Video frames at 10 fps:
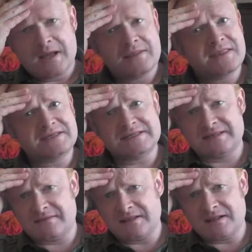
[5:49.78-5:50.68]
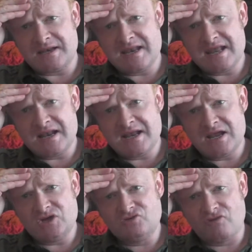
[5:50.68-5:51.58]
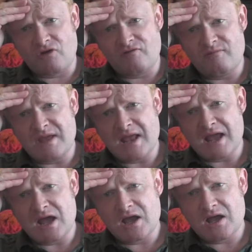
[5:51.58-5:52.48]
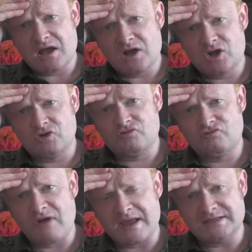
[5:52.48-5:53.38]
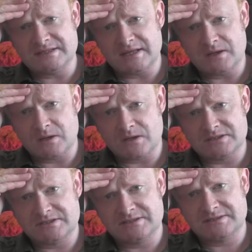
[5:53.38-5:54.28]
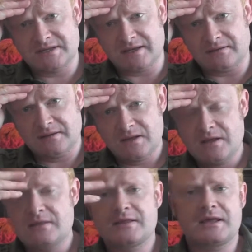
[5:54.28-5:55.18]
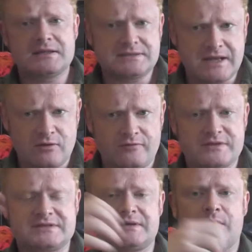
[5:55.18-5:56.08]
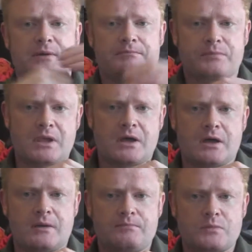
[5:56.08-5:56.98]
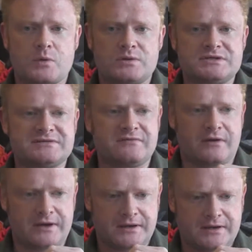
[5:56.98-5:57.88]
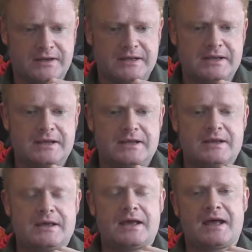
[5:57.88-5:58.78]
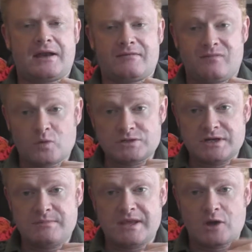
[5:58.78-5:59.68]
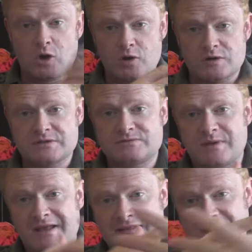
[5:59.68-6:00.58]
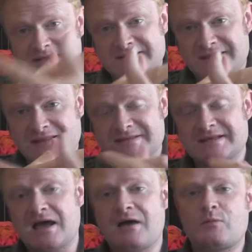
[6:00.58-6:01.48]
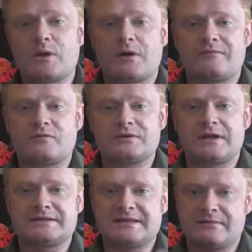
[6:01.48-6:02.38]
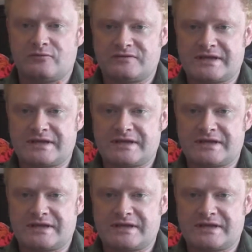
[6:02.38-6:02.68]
and this is the thing that nearly drove me crazy last year. The kids are now off for the summer, which is fine. And unfortunately, because we hadn't set things up, we can't afford to send them off to